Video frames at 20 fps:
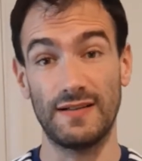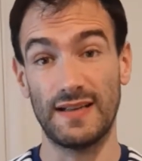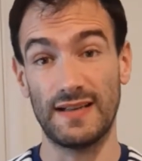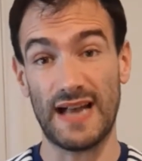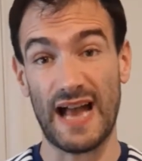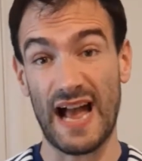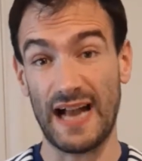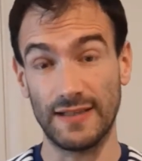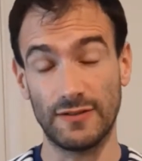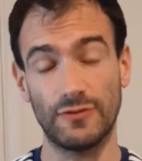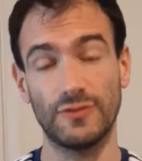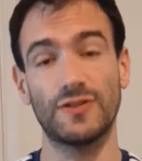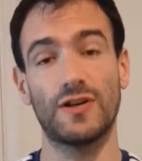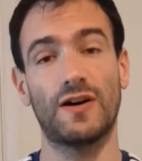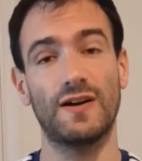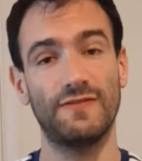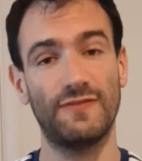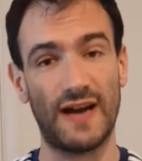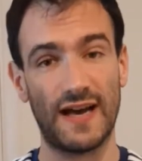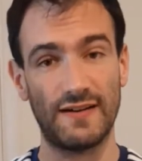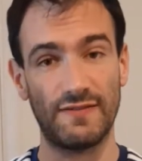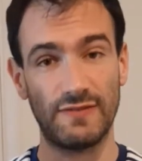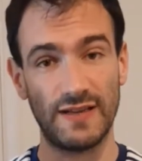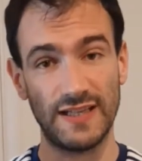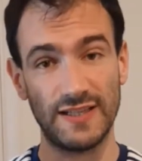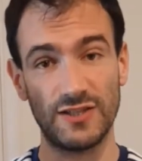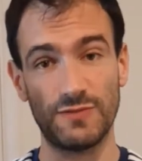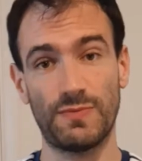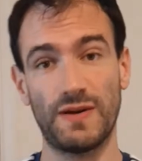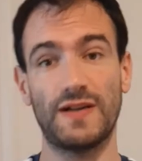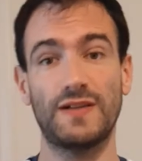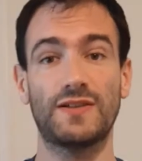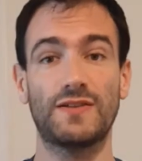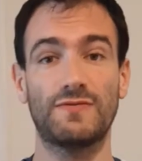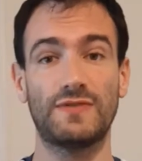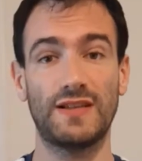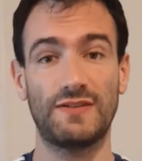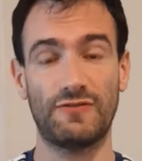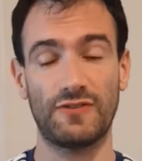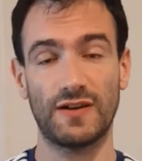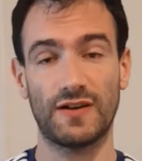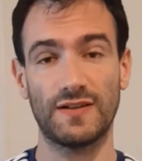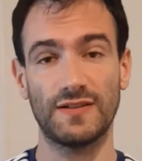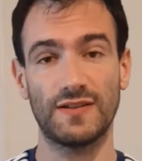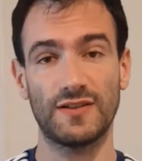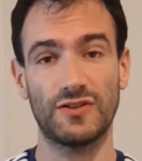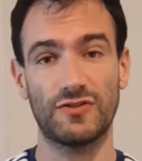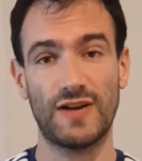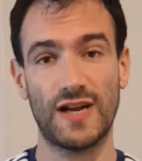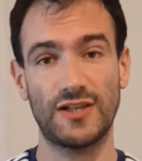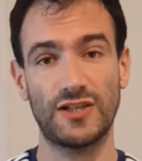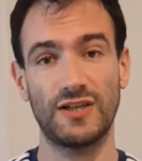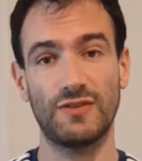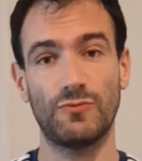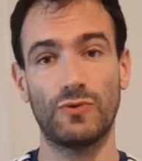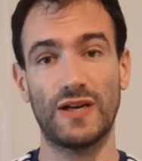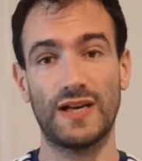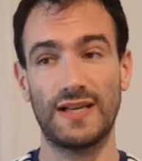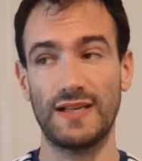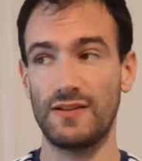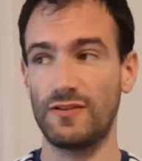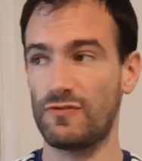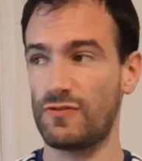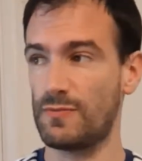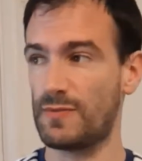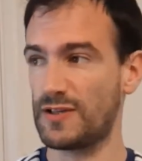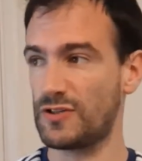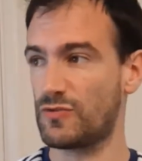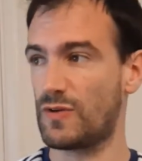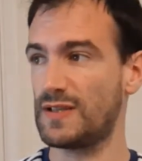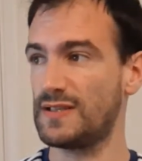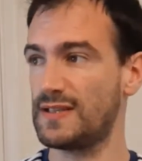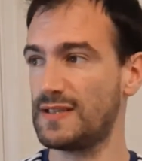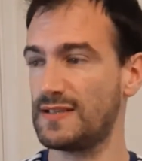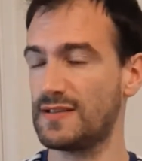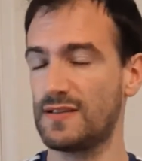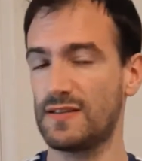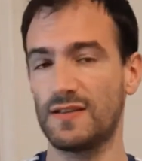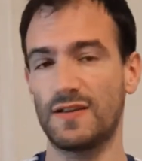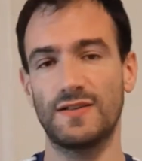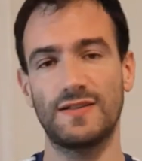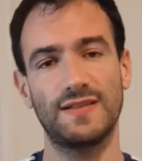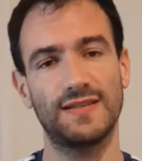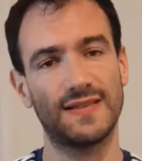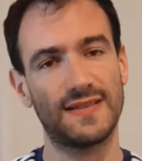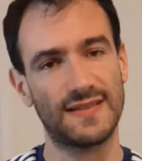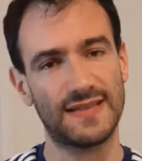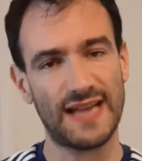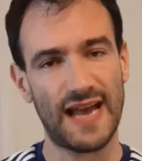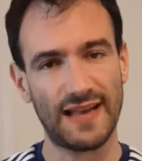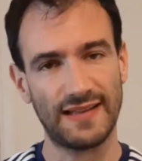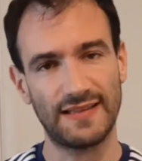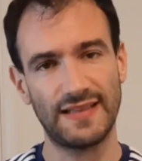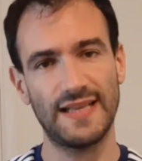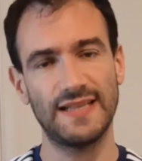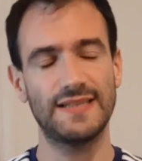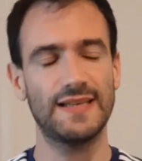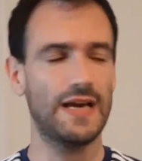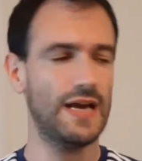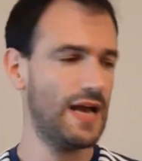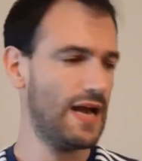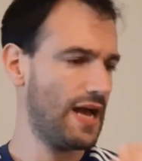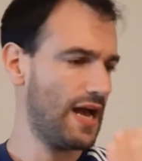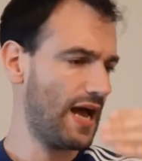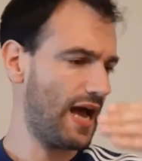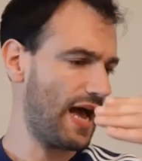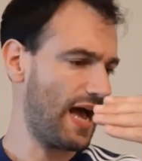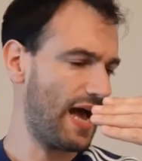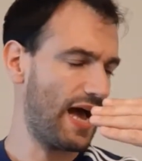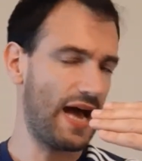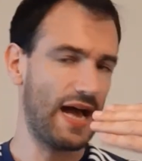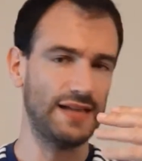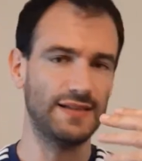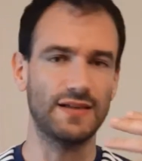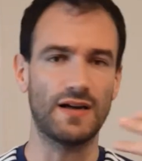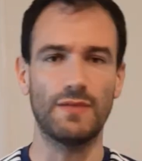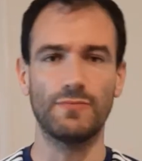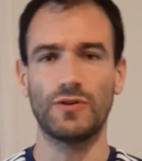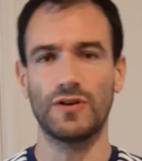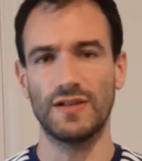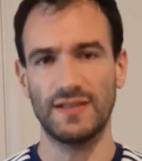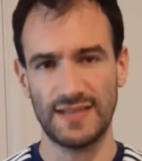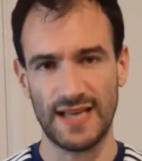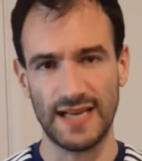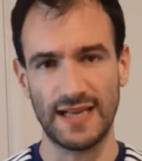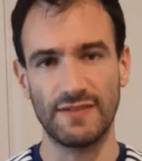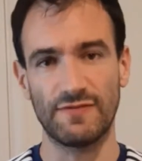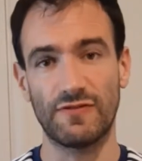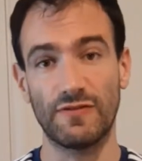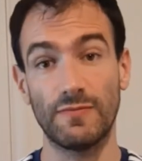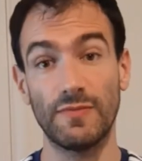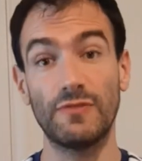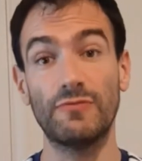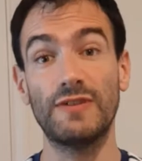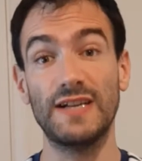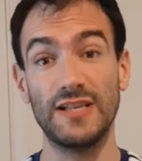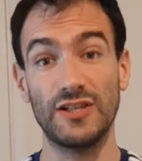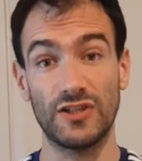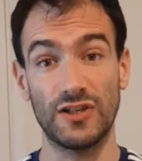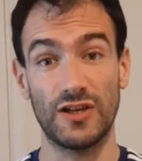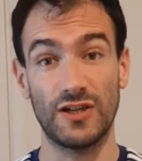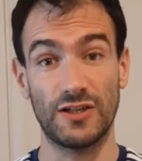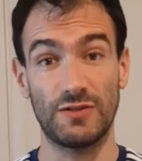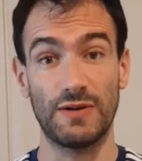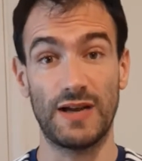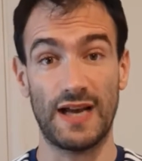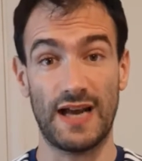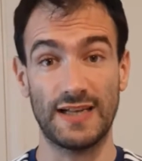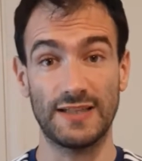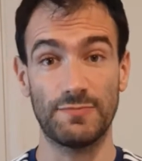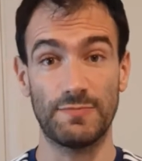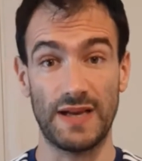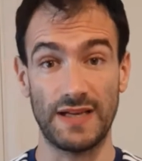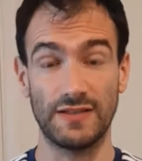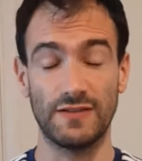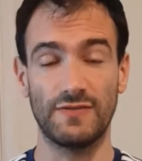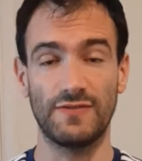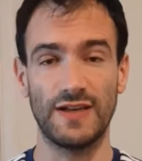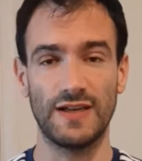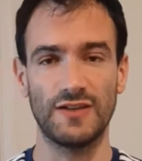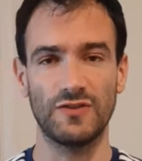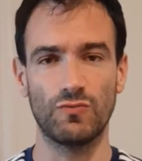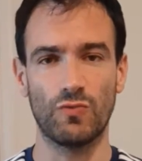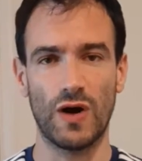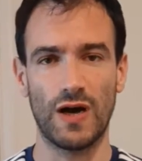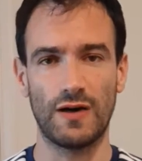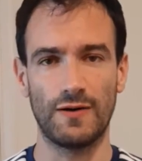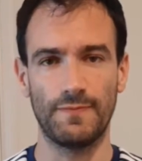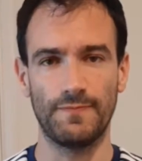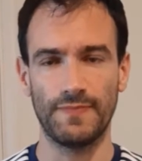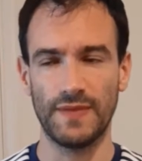angles. I've had experience of different kinds of stretching through my 20s and 30s as an athlete, and I'm going to take it from the research aspect of it as well.